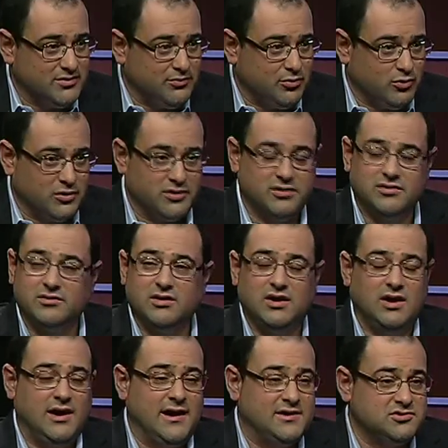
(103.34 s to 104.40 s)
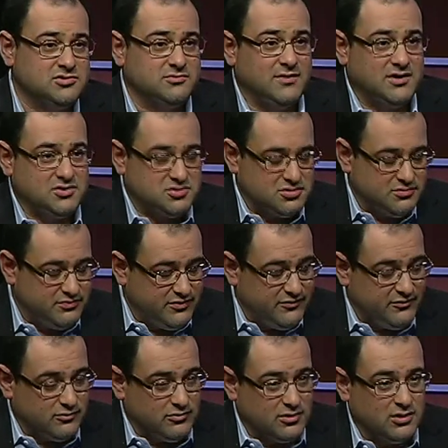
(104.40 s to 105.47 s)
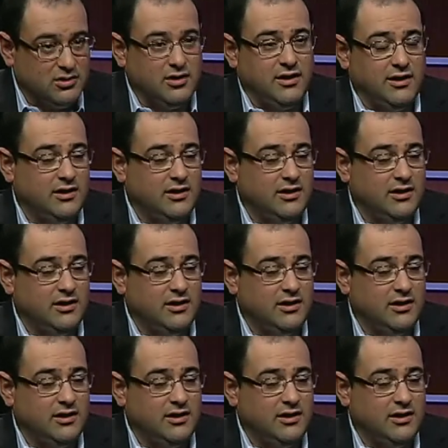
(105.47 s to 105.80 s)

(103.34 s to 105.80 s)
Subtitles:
important. As you mentioned before,